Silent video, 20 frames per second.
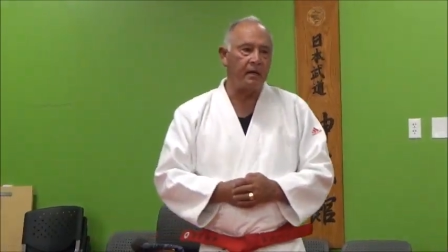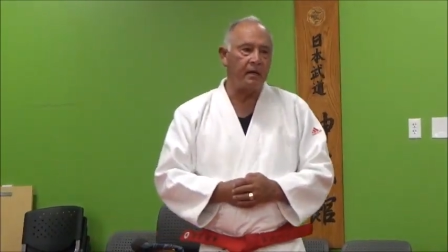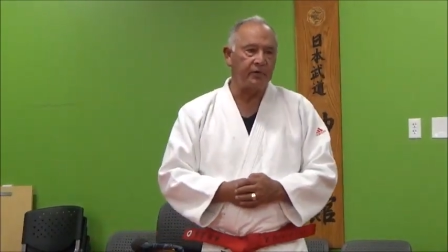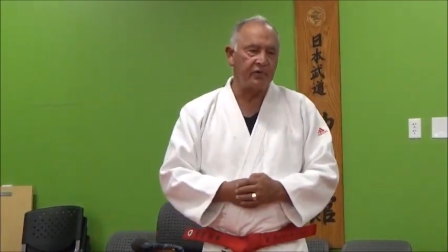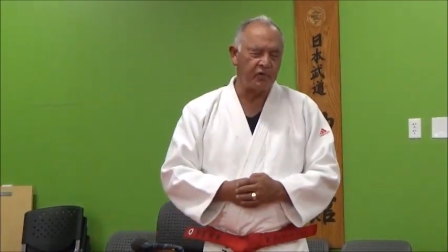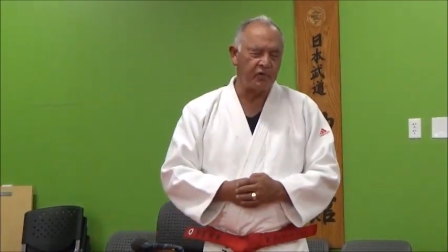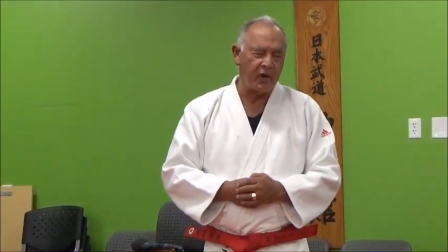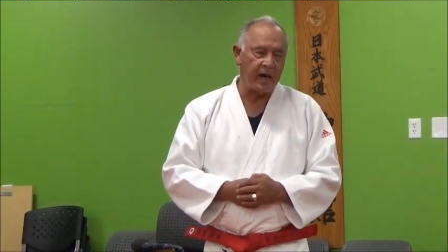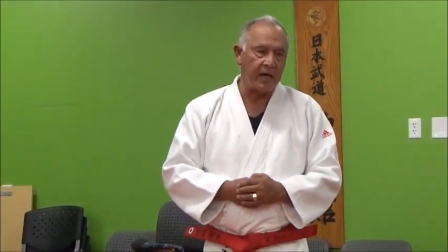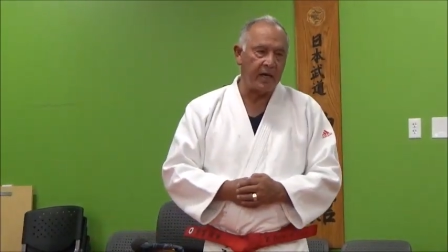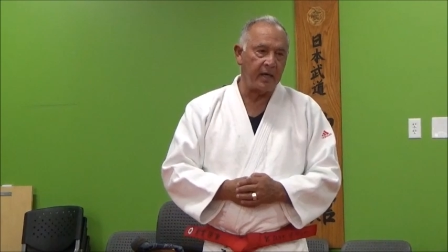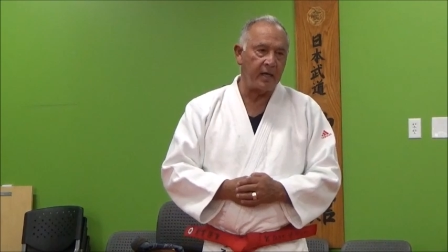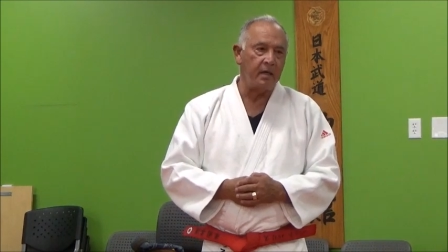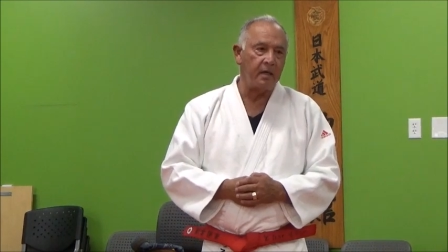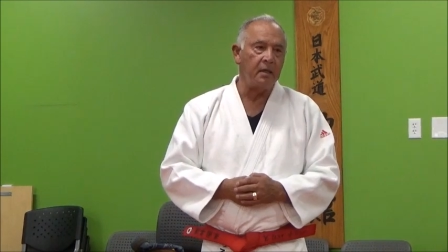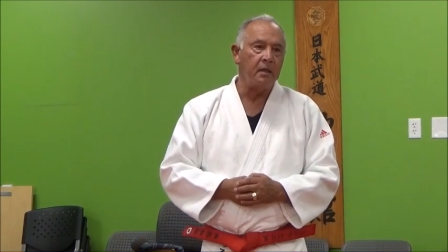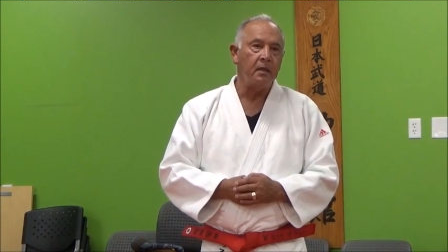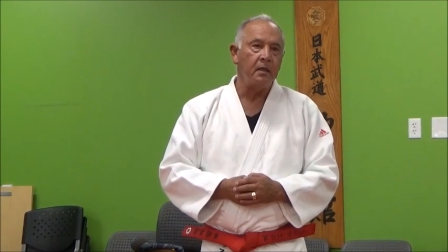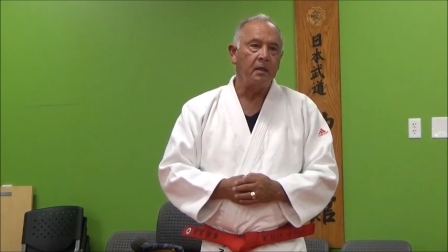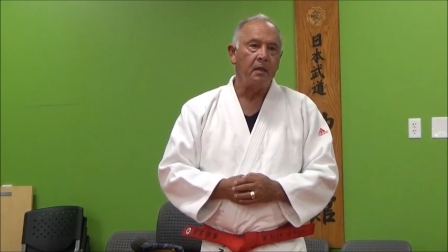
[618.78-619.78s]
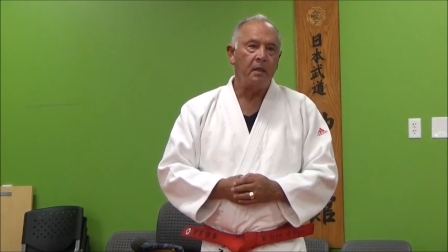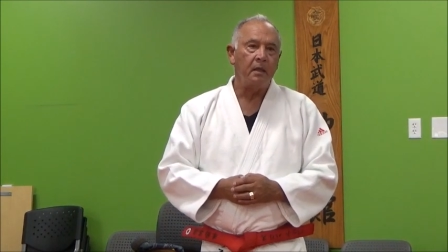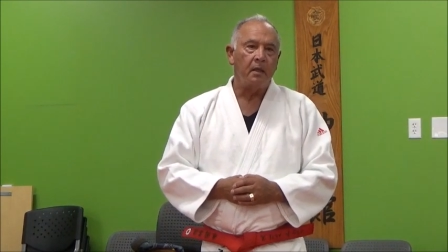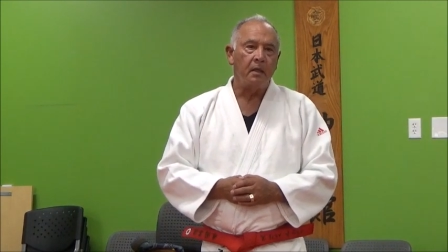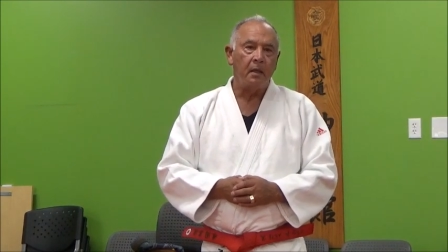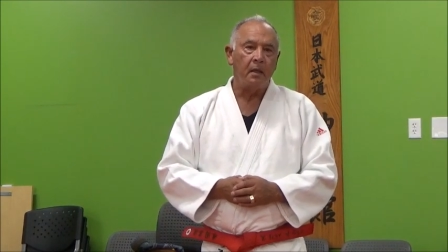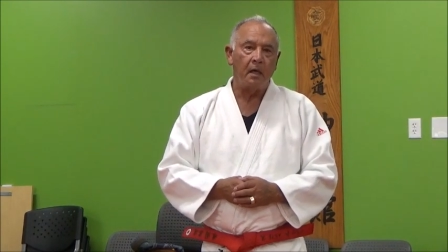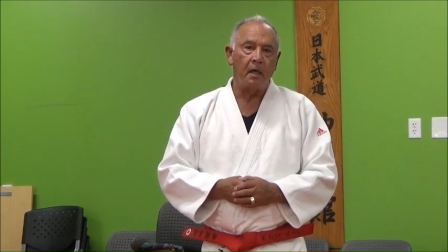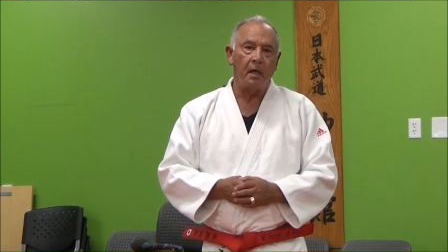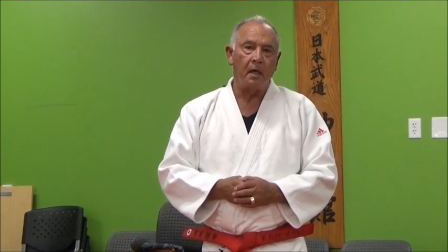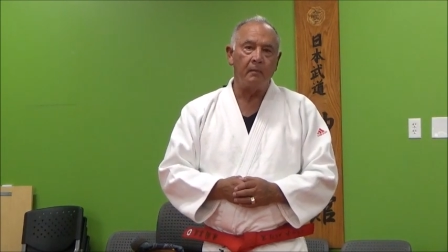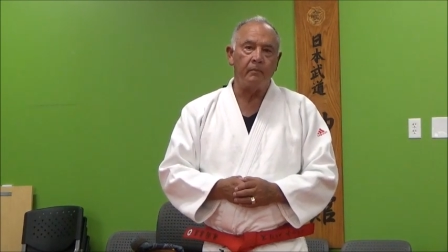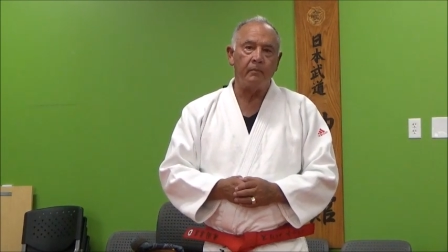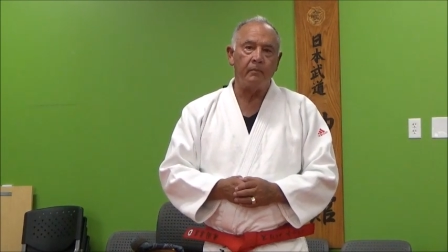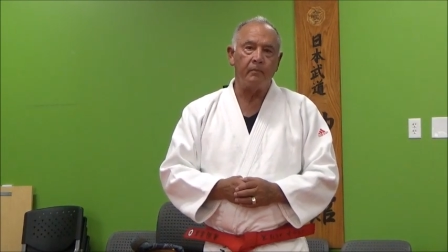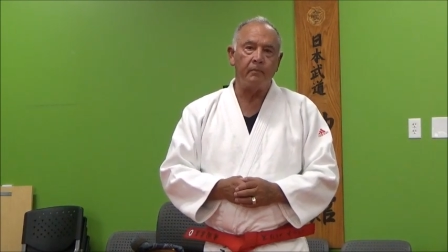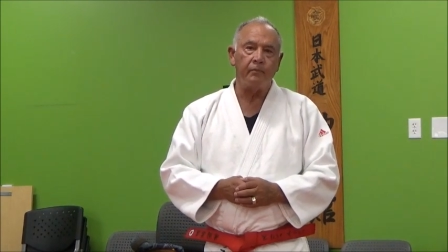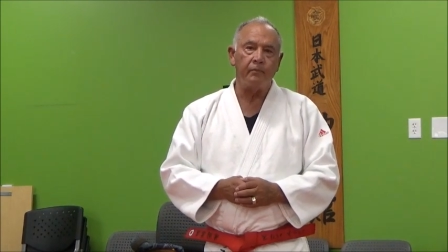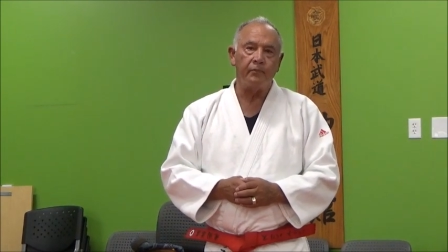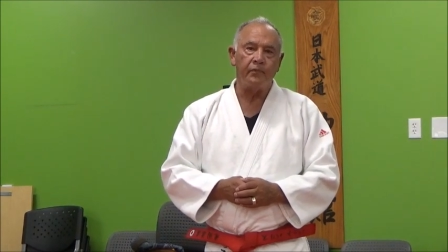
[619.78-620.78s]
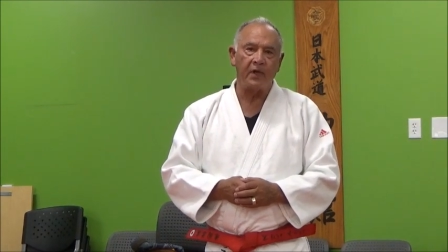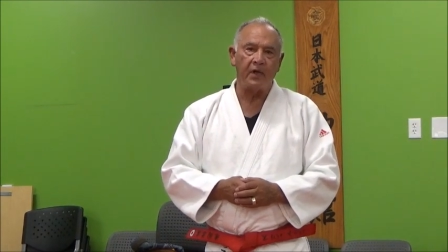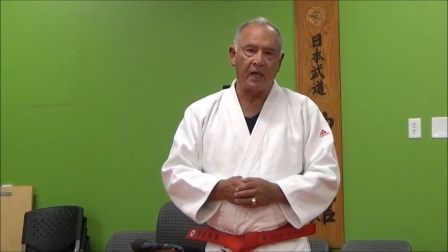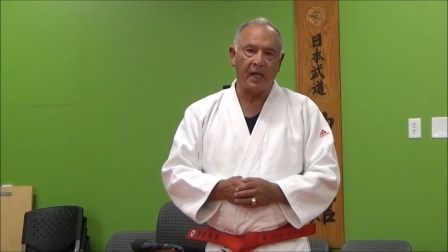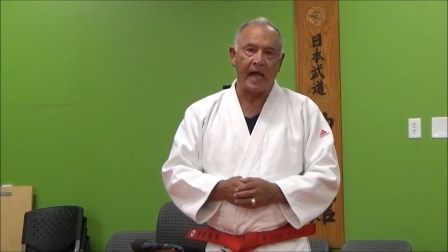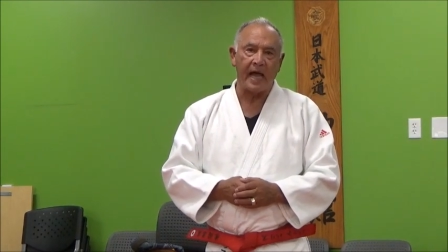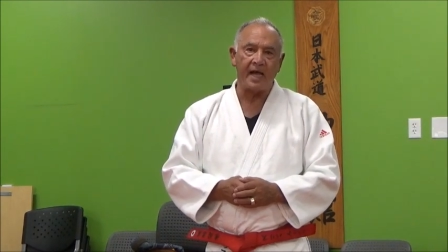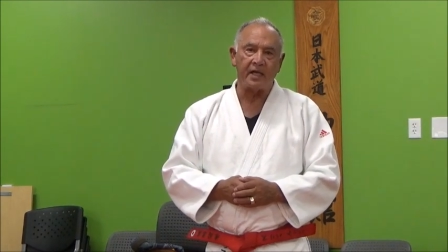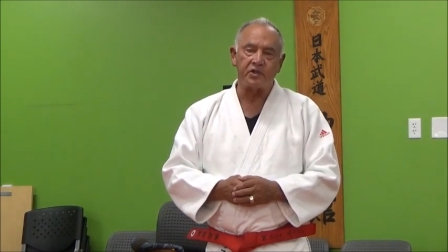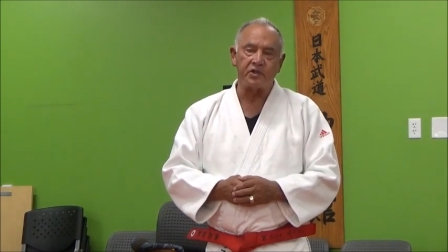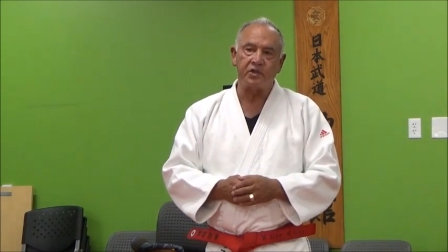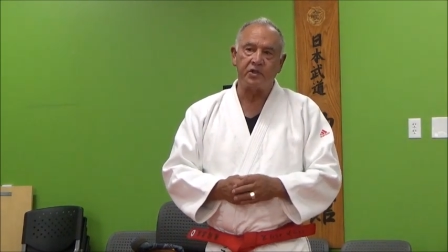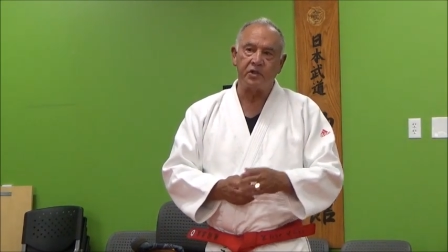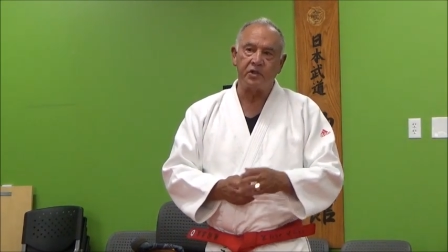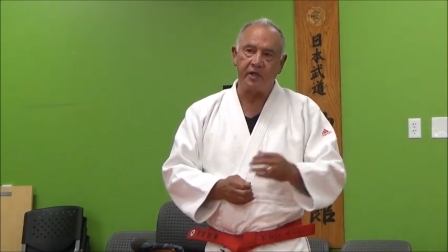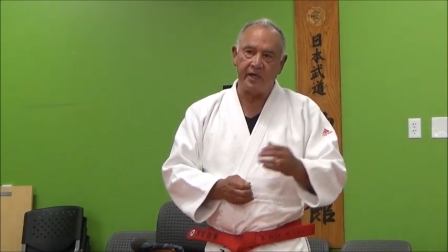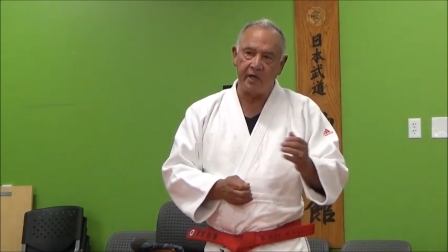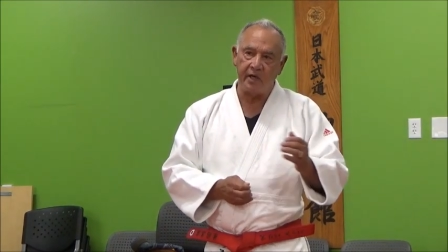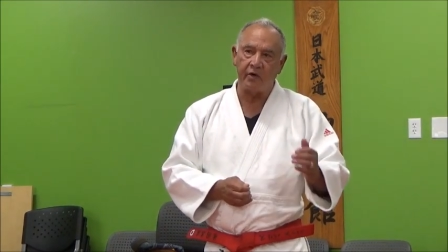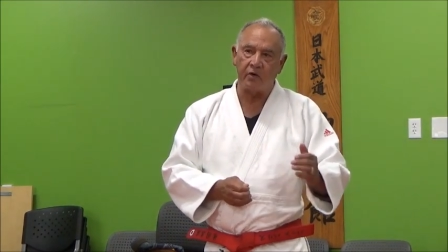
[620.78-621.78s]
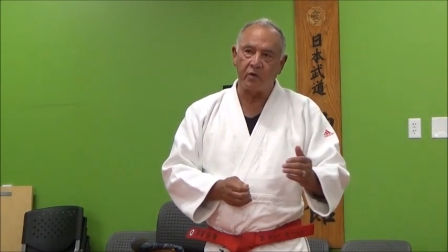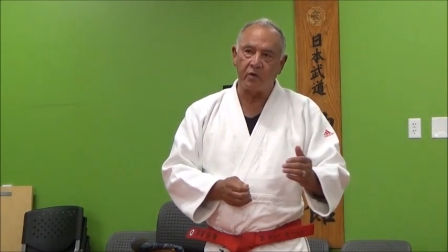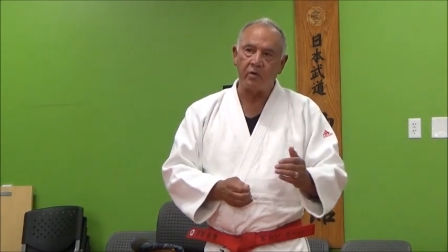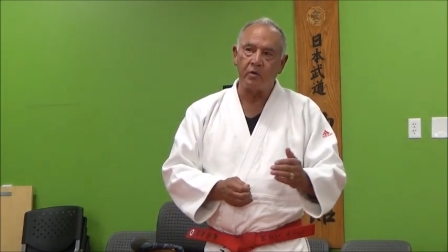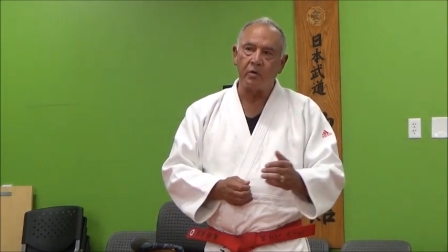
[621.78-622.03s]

training, the last year,